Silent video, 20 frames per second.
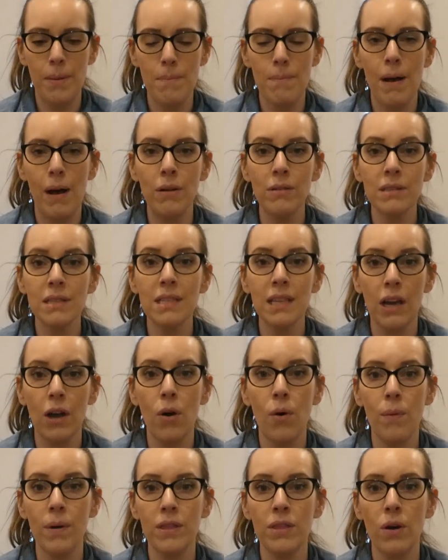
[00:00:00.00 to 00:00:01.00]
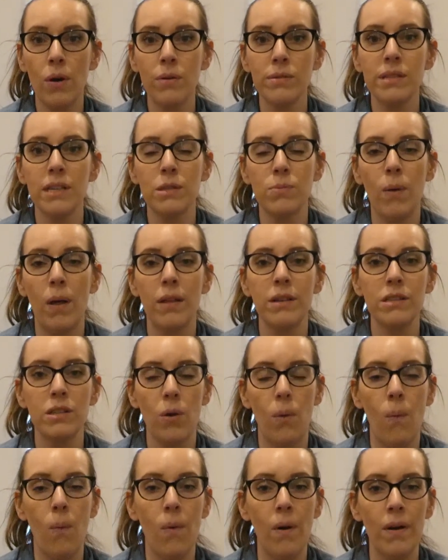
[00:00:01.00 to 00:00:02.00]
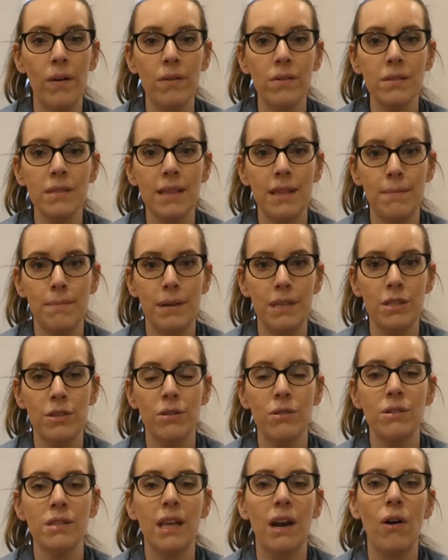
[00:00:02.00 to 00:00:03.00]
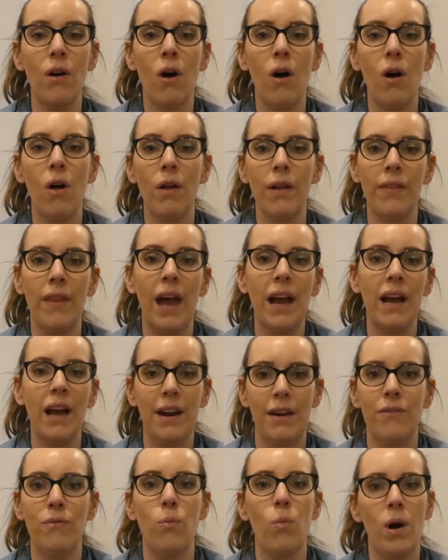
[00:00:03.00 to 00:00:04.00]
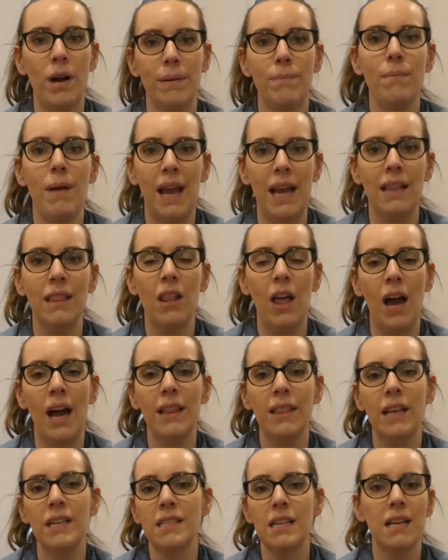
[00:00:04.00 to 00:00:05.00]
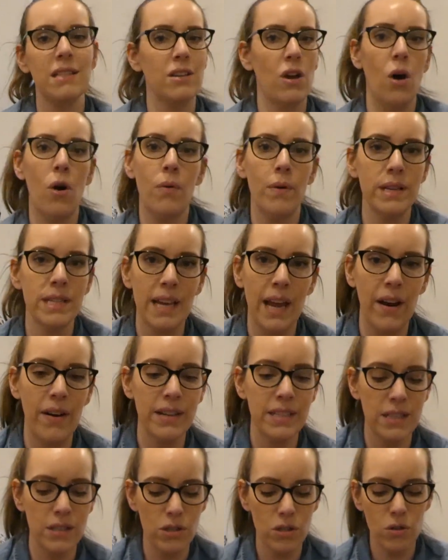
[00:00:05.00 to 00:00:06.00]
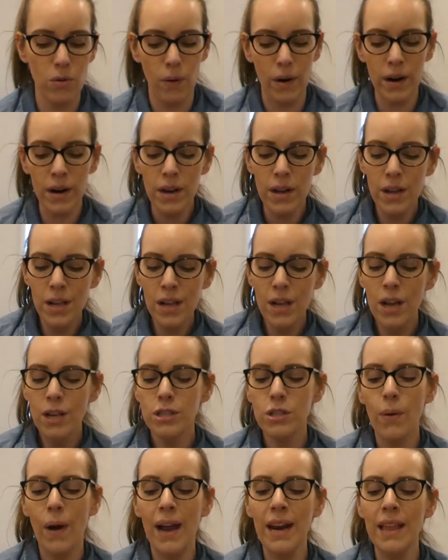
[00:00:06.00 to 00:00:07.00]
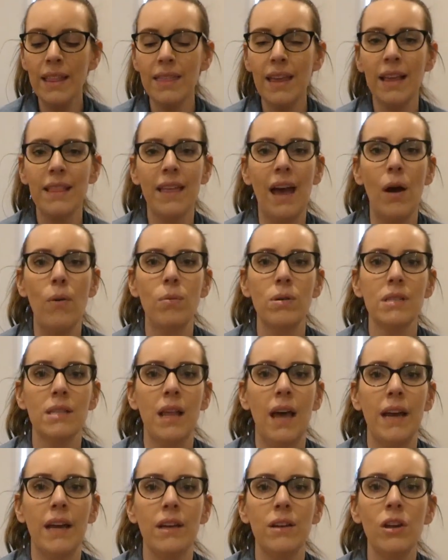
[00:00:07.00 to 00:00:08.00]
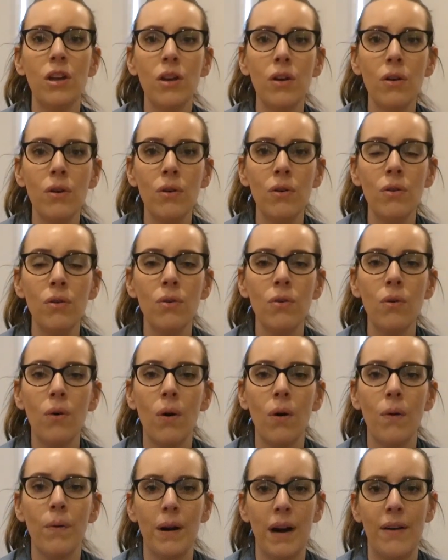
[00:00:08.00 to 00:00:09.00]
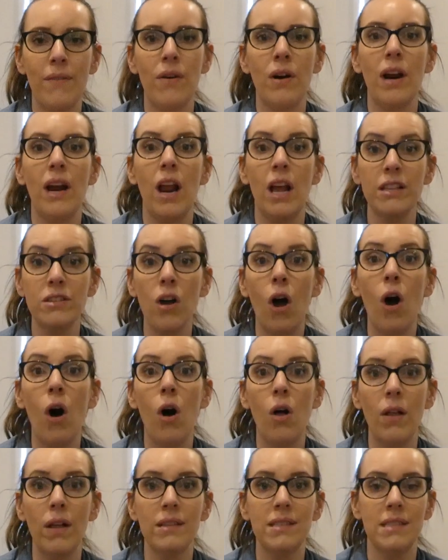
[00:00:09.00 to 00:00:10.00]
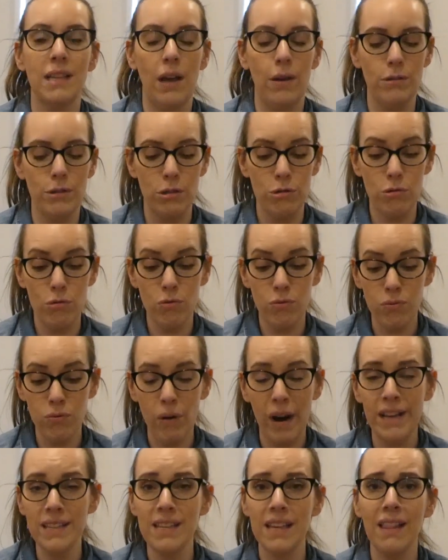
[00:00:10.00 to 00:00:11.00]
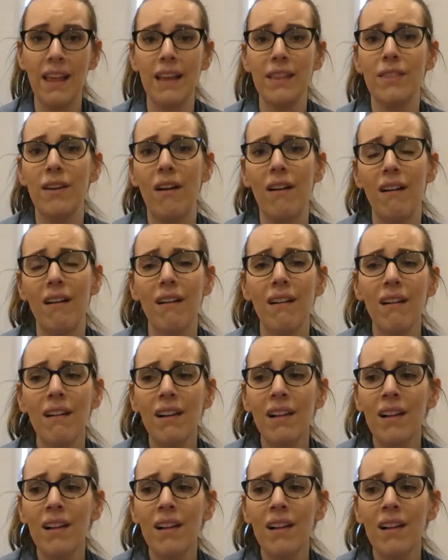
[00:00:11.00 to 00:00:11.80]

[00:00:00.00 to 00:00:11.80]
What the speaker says: melts that go with those, as well as the oils and the misters that are all in that kind of one main line that Dusk always carries in store. So anything that was like new or whatever, it's all on sale, which is crazy. Like their